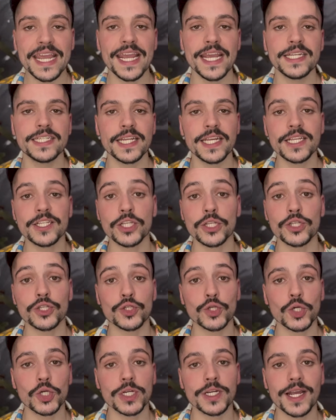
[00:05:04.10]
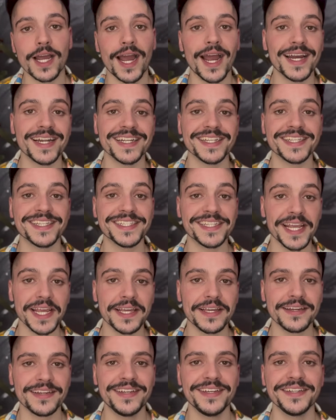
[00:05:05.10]
It takes a certain kind of
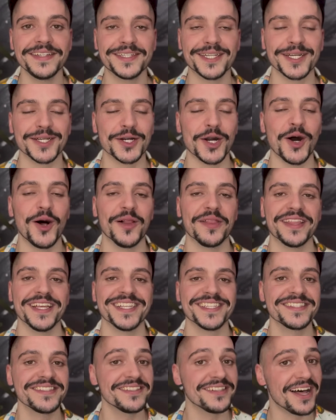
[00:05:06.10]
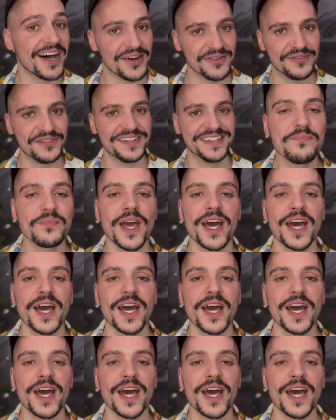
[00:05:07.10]
sick to call this love.